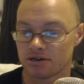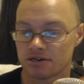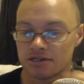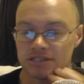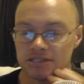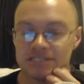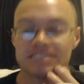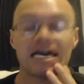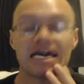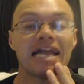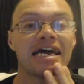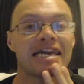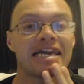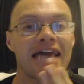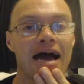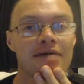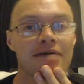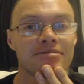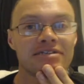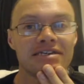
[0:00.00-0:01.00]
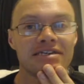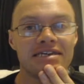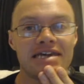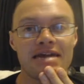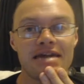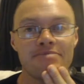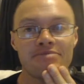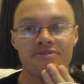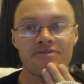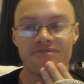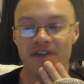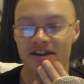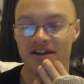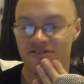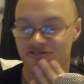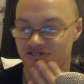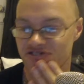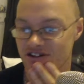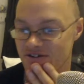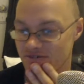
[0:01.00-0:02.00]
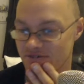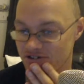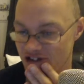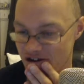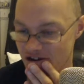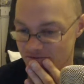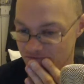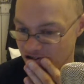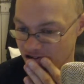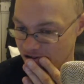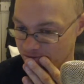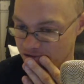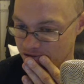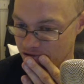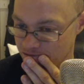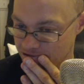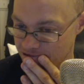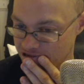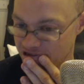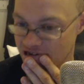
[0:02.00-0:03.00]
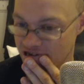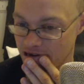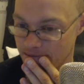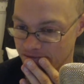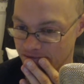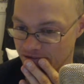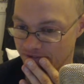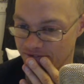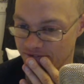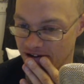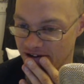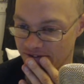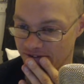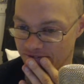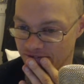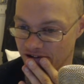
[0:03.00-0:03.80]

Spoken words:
Salah captain, keep the faith, Steve. Yep, I will be keeping the faith.